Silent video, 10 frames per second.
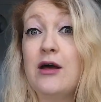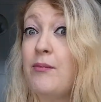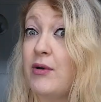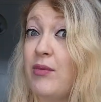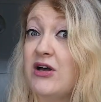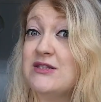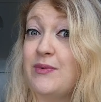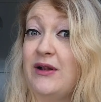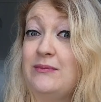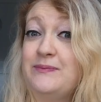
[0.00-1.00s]
but
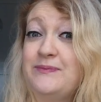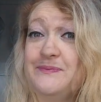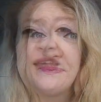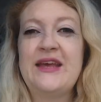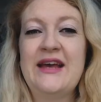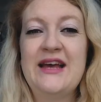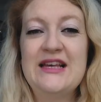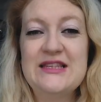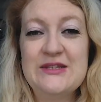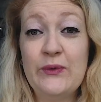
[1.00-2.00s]
possible.
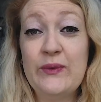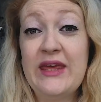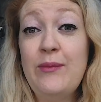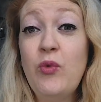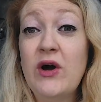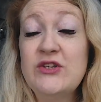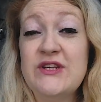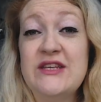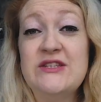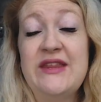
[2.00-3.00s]
So keep
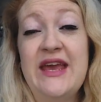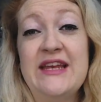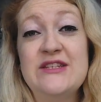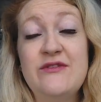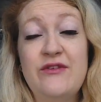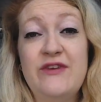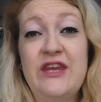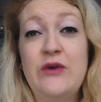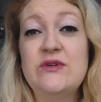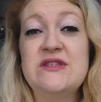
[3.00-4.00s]
watching to the end of the
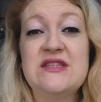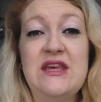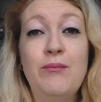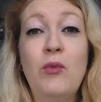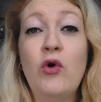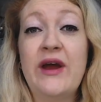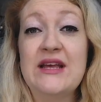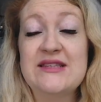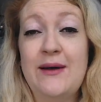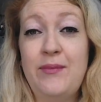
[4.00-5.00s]
video to see more
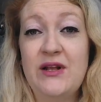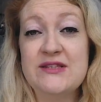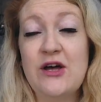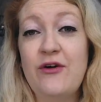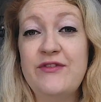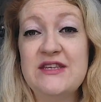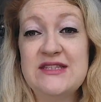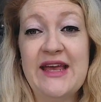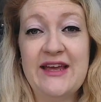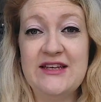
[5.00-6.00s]
examples of the
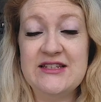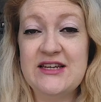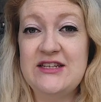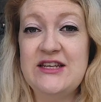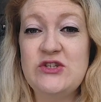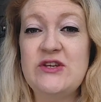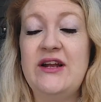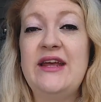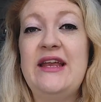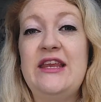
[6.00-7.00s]
second conditional
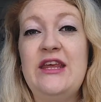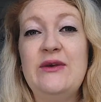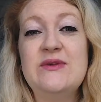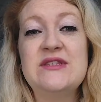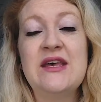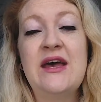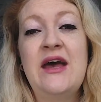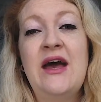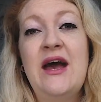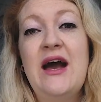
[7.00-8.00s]
in use.
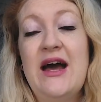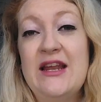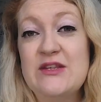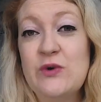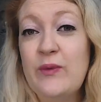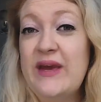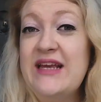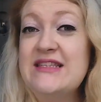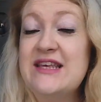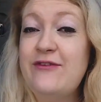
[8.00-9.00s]
And as
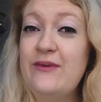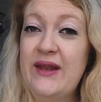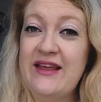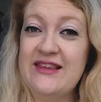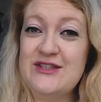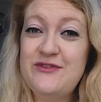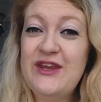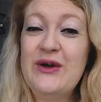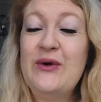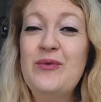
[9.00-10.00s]
always, if you like this
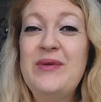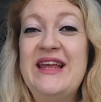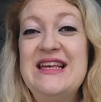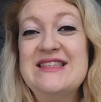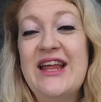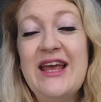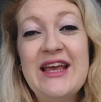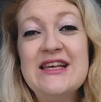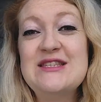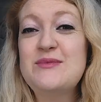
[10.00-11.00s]
video, please like,
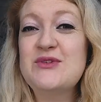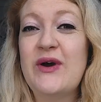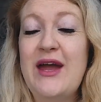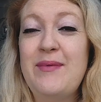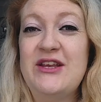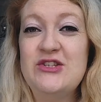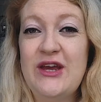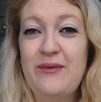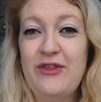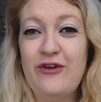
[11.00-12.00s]
subscribe and share
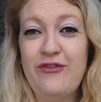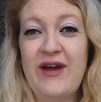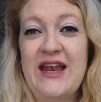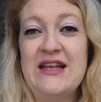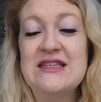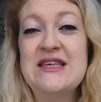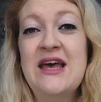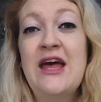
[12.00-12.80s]
with your friends.